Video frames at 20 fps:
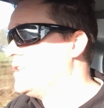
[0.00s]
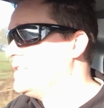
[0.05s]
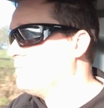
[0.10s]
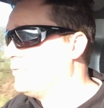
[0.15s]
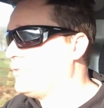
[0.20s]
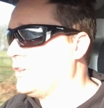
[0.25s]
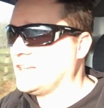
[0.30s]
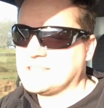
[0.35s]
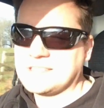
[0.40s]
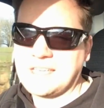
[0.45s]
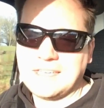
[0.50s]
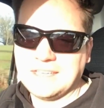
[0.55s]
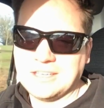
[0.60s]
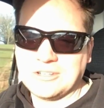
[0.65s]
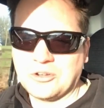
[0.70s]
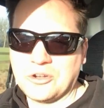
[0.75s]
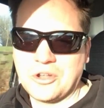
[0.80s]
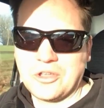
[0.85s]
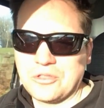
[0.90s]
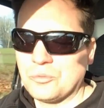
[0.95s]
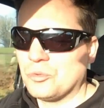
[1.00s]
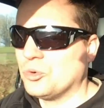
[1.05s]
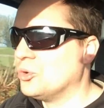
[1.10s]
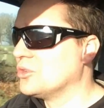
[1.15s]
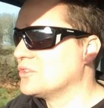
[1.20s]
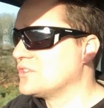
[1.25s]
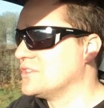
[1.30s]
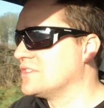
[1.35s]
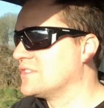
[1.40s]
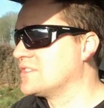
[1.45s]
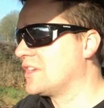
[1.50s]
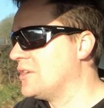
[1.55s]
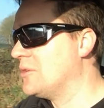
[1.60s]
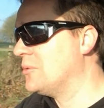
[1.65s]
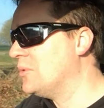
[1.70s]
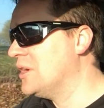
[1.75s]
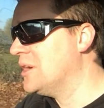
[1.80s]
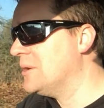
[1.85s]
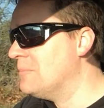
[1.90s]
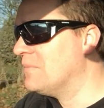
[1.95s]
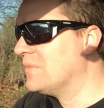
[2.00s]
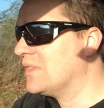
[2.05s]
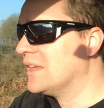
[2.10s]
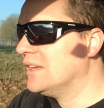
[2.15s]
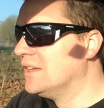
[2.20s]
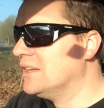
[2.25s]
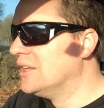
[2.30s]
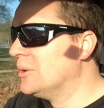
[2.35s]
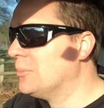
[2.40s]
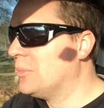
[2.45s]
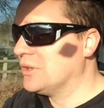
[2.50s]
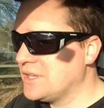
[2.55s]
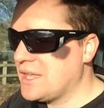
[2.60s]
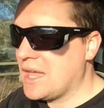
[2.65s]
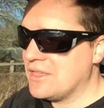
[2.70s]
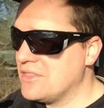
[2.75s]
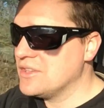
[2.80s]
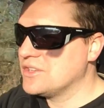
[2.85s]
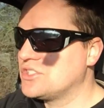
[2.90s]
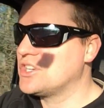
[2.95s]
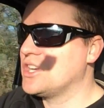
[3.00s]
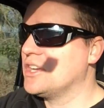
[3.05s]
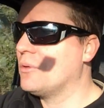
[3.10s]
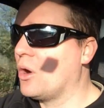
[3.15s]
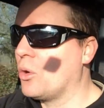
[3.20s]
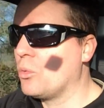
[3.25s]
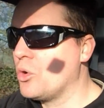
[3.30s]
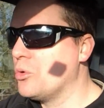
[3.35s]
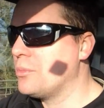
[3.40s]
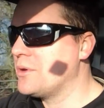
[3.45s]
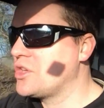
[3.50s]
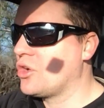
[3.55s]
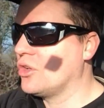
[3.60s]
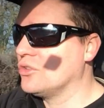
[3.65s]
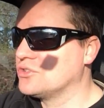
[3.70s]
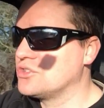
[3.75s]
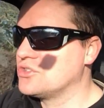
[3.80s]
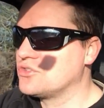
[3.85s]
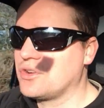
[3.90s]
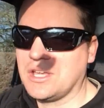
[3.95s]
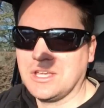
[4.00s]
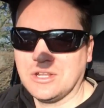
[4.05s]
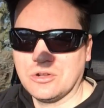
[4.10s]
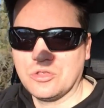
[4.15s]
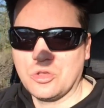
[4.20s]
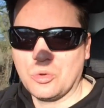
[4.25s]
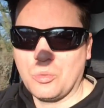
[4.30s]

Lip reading: been fixated on other water. So, but yeah, this year I will be concentrating on